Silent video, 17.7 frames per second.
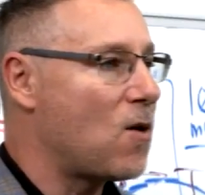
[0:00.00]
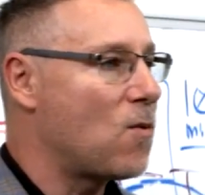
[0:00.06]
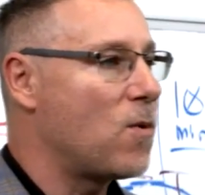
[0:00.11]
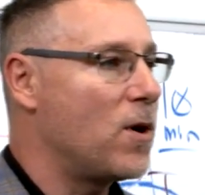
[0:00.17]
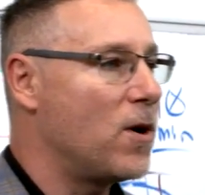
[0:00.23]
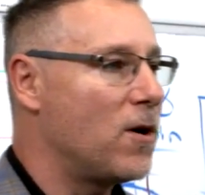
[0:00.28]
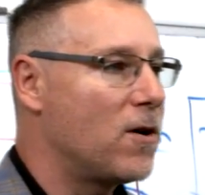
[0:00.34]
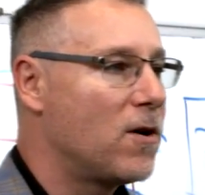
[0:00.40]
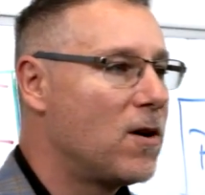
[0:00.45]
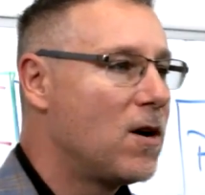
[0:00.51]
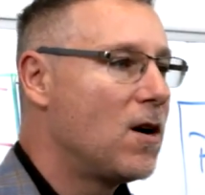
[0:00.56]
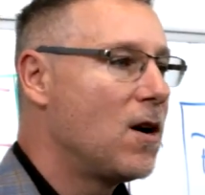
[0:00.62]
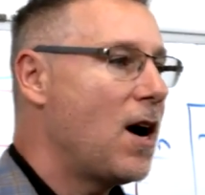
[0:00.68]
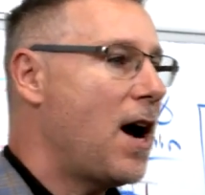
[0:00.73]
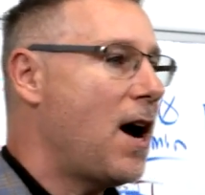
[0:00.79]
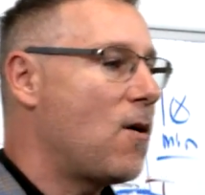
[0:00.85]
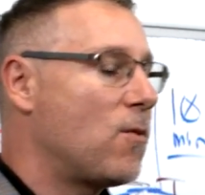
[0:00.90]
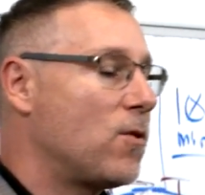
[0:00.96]
we're
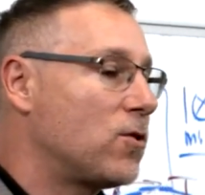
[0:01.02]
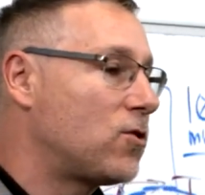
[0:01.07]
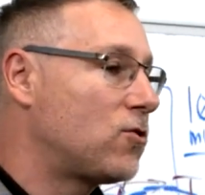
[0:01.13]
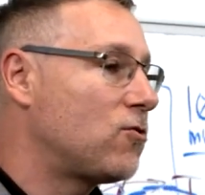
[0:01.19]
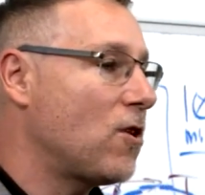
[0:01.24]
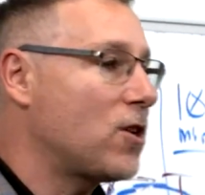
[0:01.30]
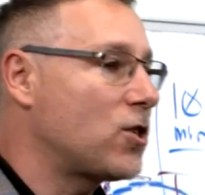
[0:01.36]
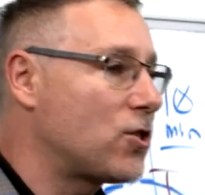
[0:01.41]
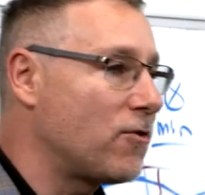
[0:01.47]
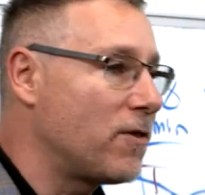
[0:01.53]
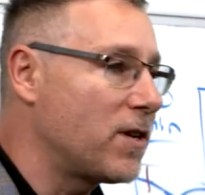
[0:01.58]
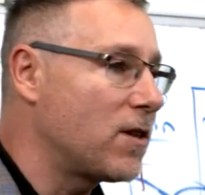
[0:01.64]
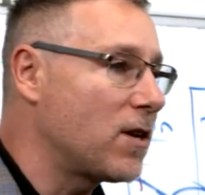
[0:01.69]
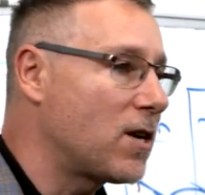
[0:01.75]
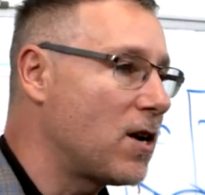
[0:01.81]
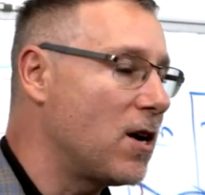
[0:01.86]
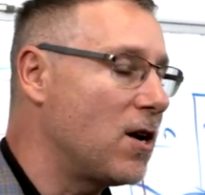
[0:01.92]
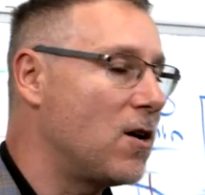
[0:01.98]
structuring the
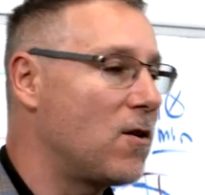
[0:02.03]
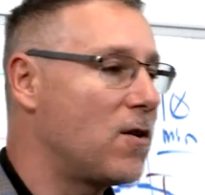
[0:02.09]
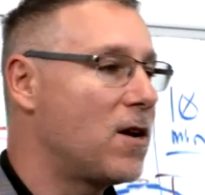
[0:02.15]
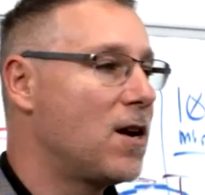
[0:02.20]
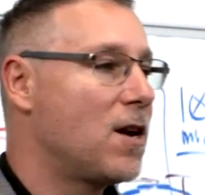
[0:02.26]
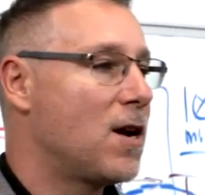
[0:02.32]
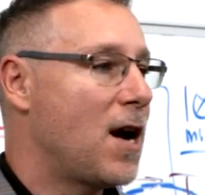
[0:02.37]
code,